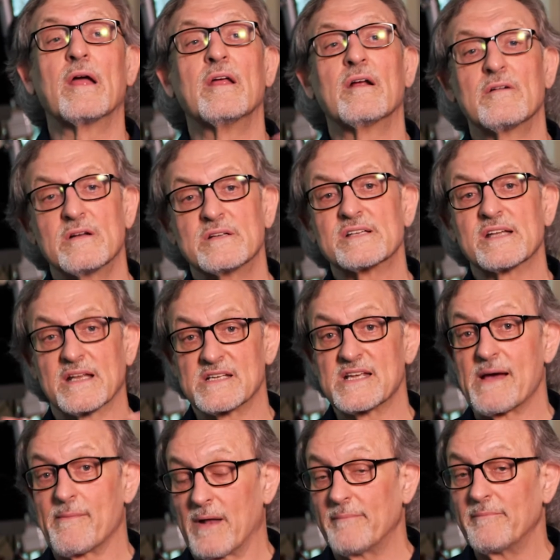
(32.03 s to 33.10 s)
here's an
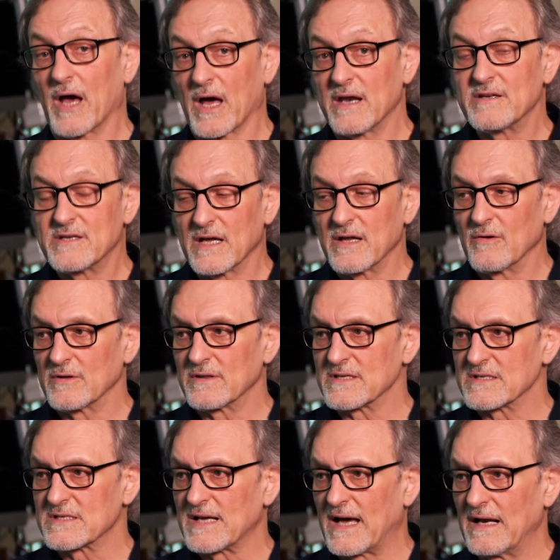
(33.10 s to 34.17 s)
example. I'm not going to tell you what
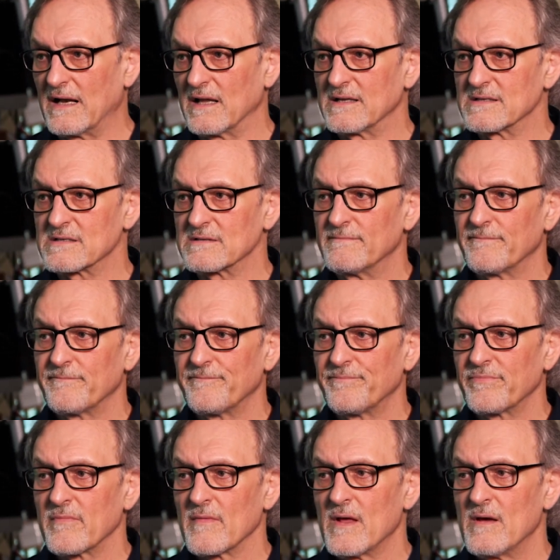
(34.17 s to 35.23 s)
this title is,
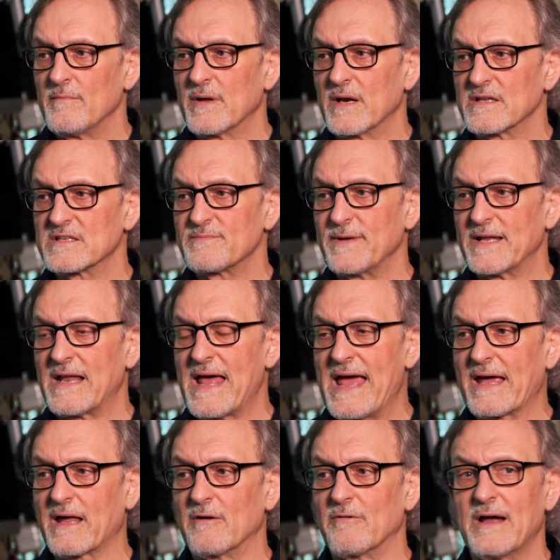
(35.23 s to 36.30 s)
but it's been
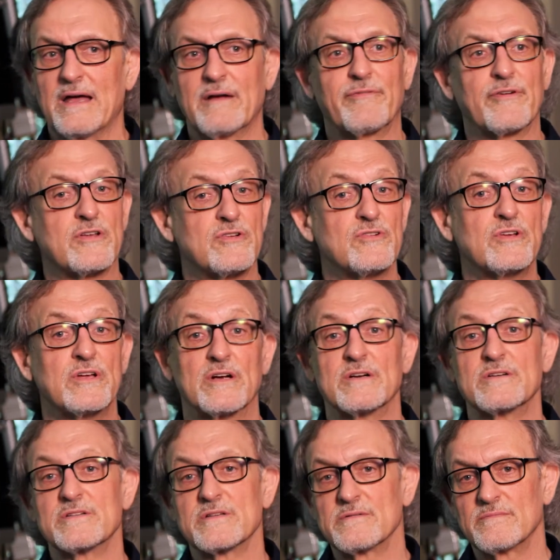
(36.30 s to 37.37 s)
hanging around for 2
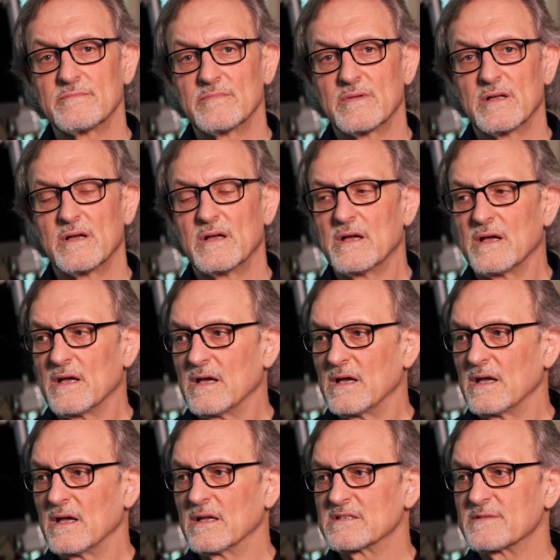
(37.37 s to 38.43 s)
years.
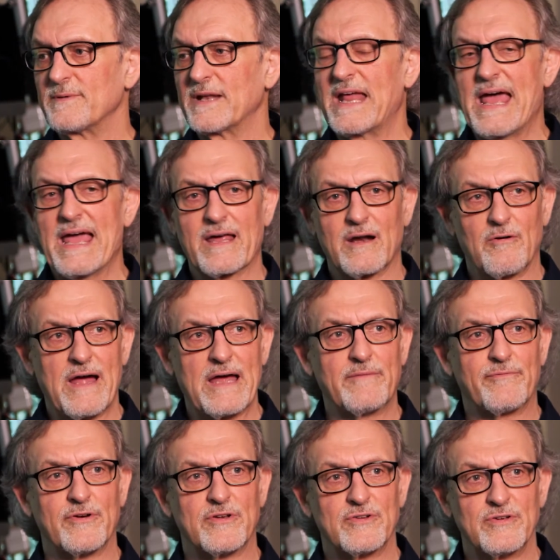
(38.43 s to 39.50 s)
It's been hanging around
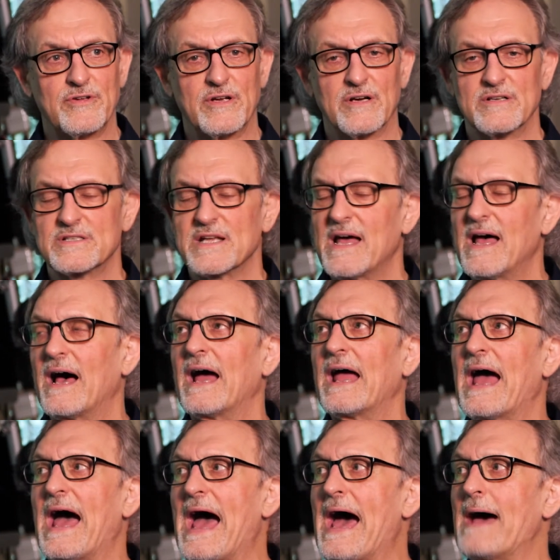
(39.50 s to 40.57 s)
for 2 years. I
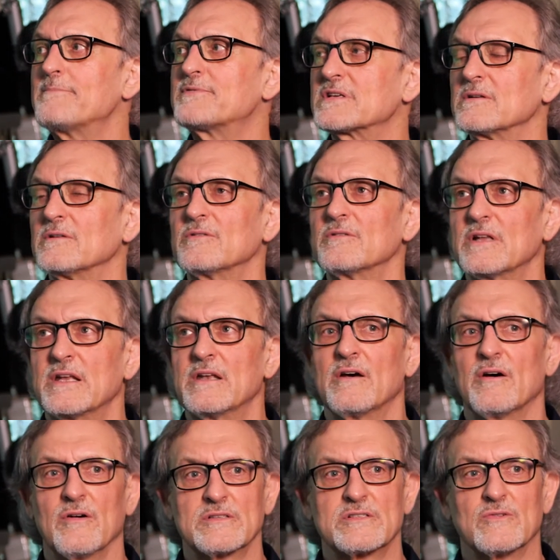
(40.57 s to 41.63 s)
absolutely
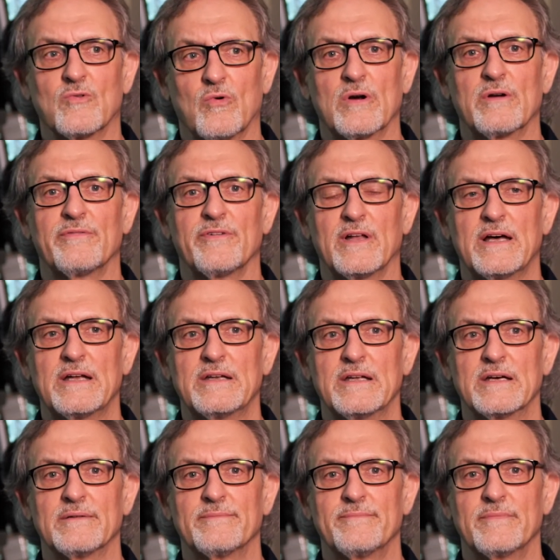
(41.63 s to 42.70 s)
know it's a wonderful
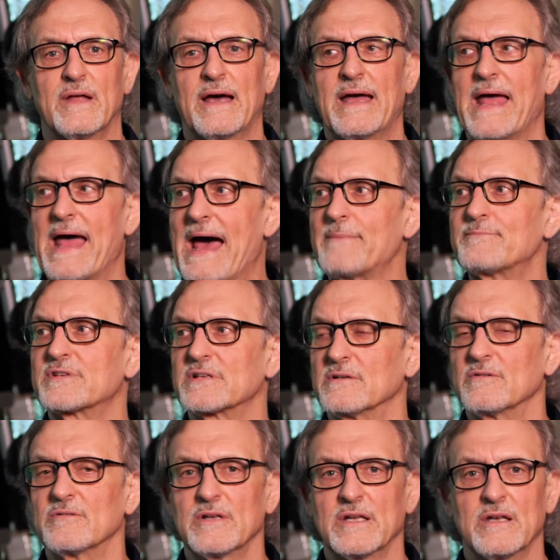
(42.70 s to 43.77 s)
idea. I
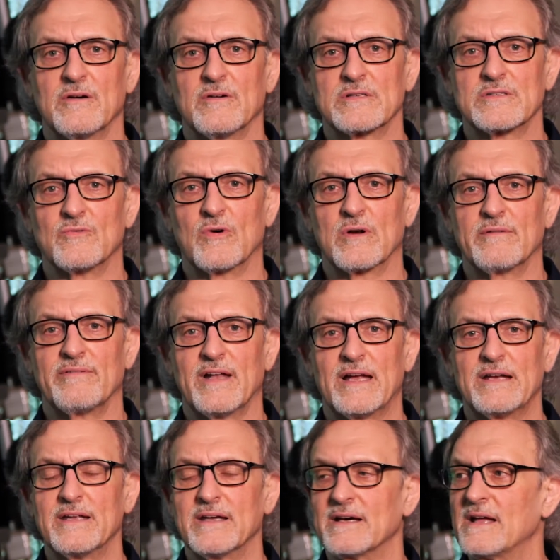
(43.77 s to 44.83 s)
absolutely know it's a wonderful
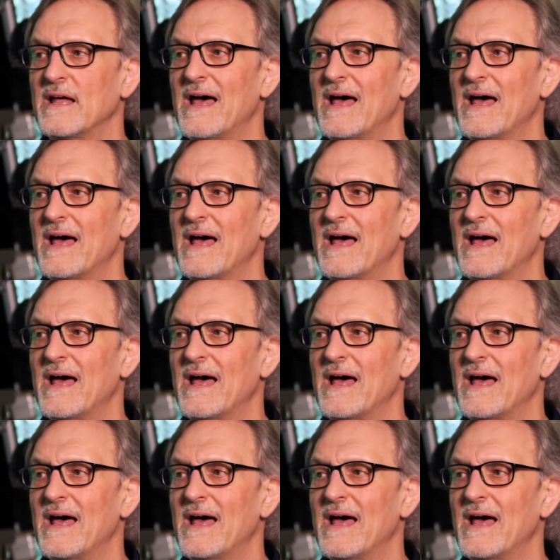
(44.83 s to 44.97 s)
idea.